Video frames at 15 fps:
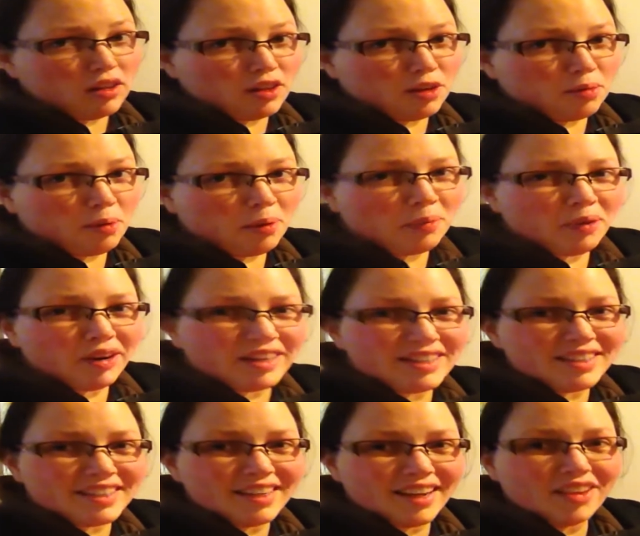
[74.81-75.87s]
like to be able to
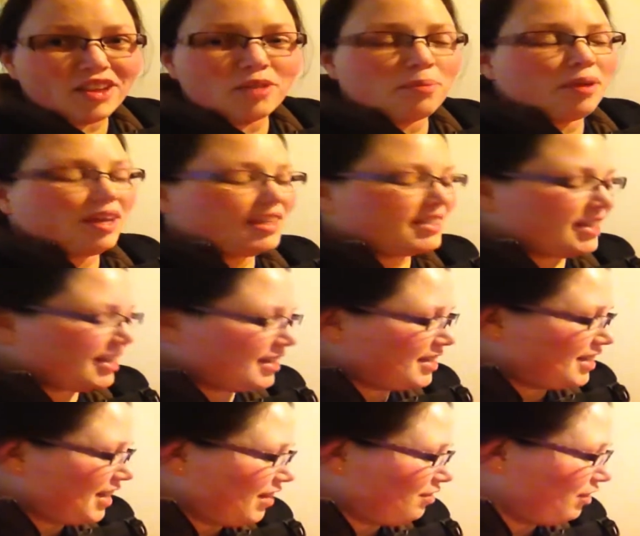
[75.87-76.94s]
see. They
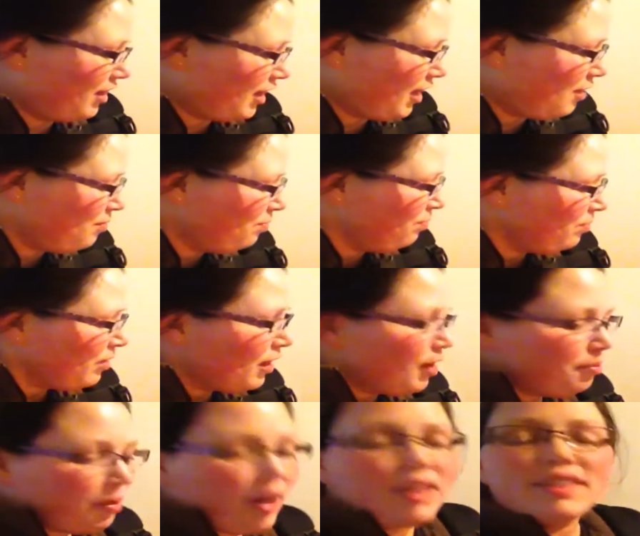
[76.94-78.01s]
do startle a little bit more
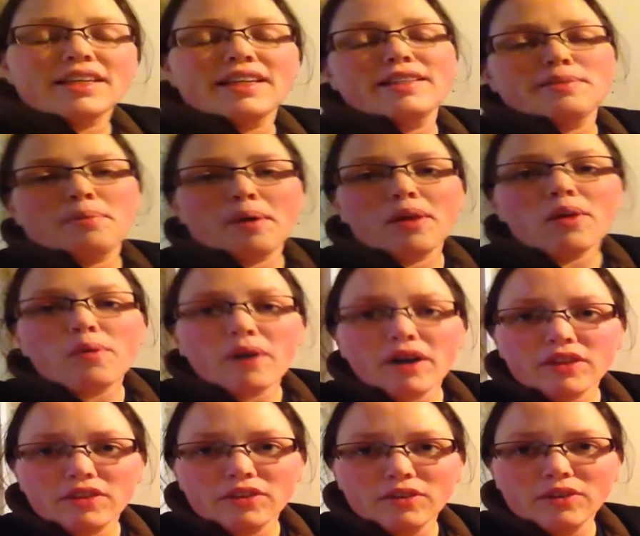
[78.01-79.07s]
easily now though because they
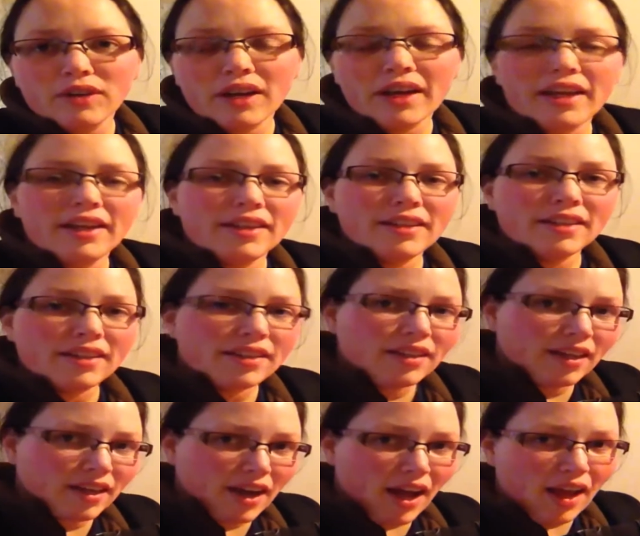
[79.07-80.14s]
can see everything.
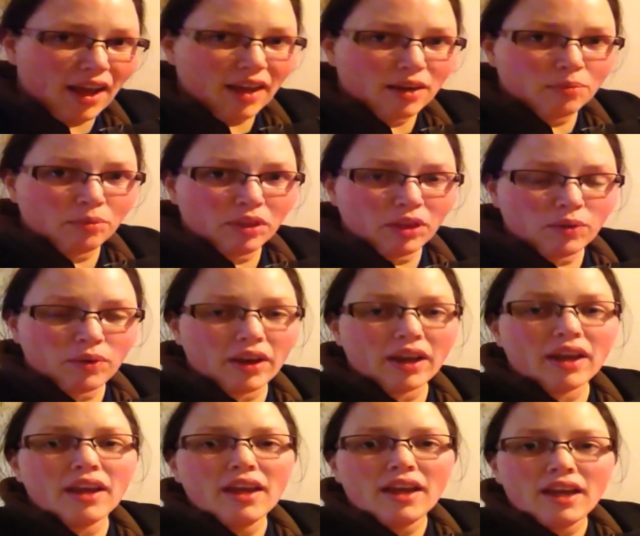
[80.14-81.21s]
But it's nice to be able to
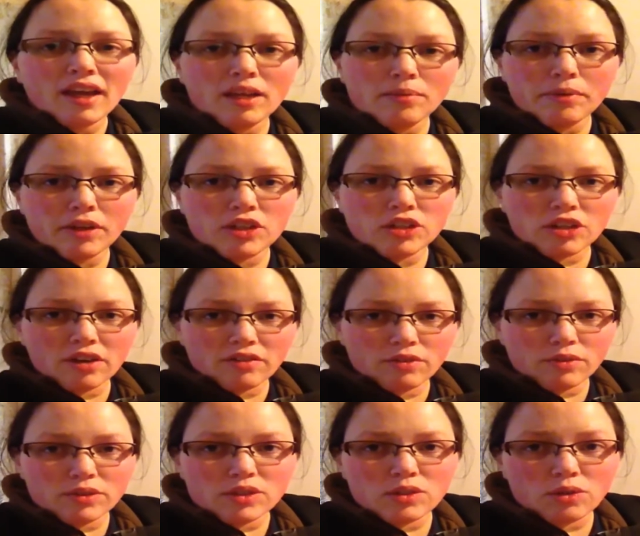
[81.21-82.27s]
walk through and
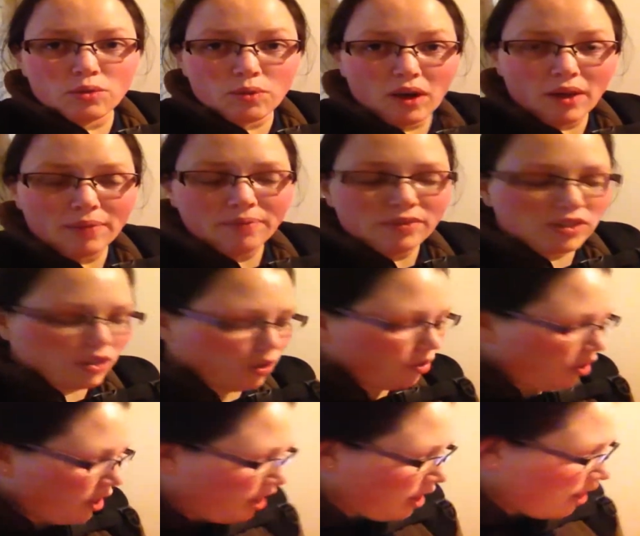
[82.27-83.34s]
get an eye on them really
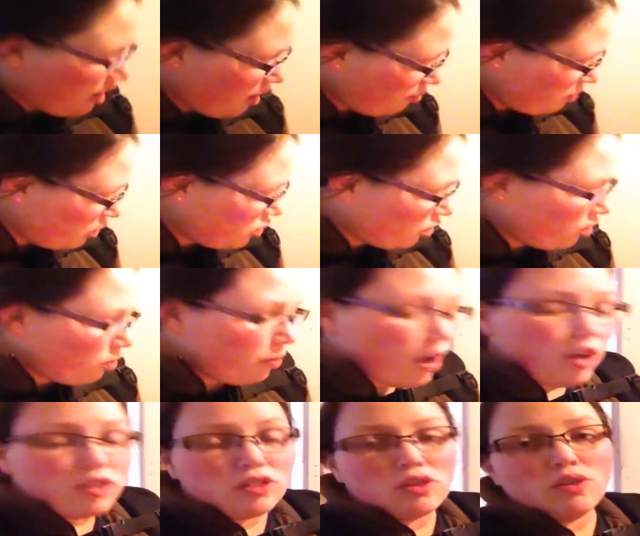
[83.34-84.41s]
quick and make sure
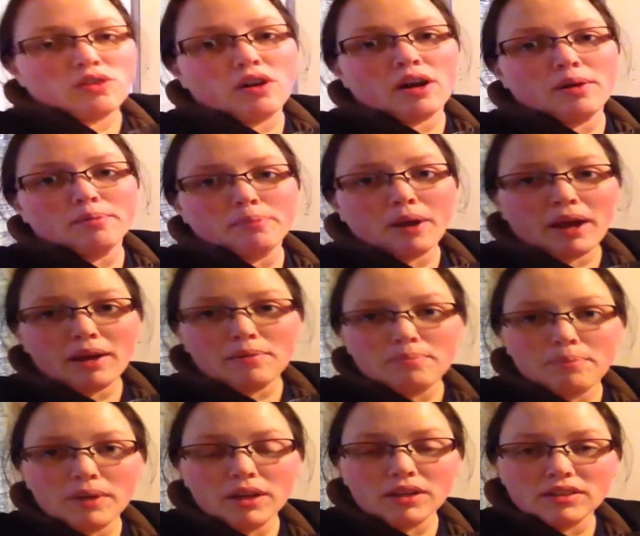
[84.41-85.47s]
everyone's doing well.
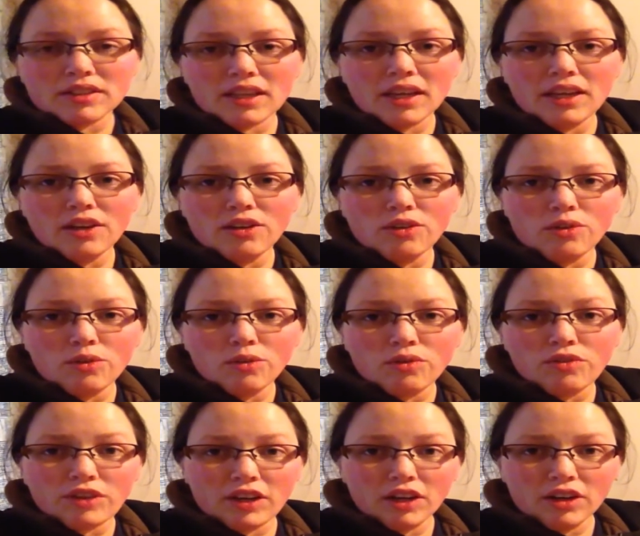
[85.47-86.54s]
So let me show
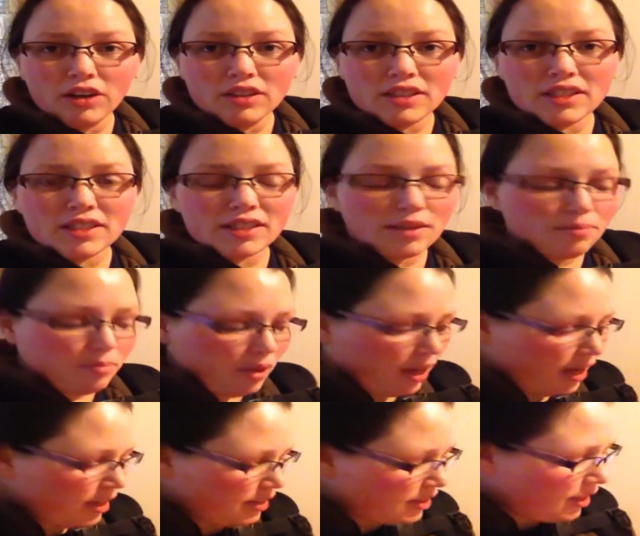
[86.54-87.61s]
you. We also,
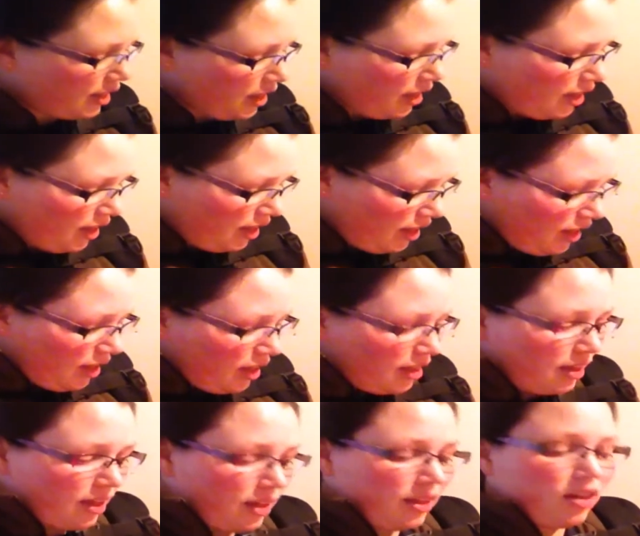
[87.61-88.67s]
Brian built a
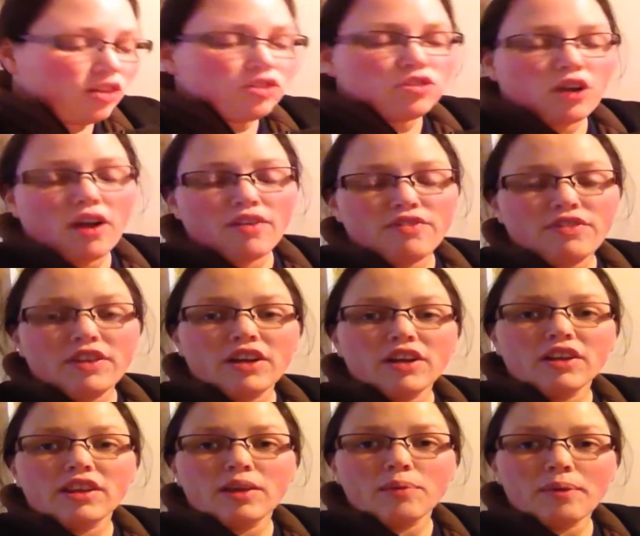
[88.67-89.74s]
new feeder
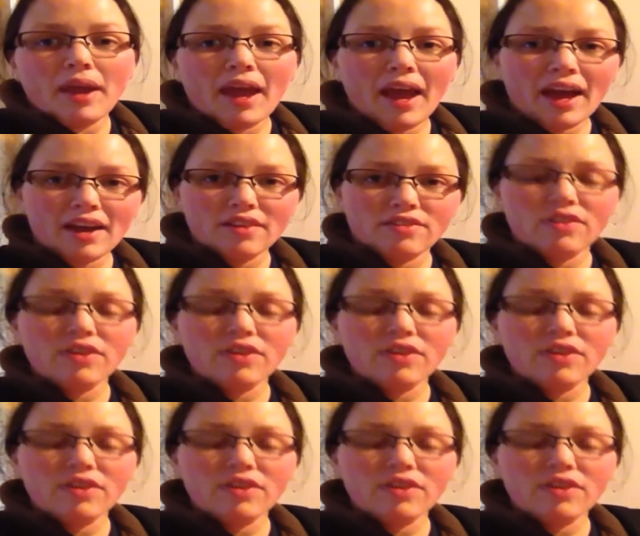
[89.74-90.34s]
system because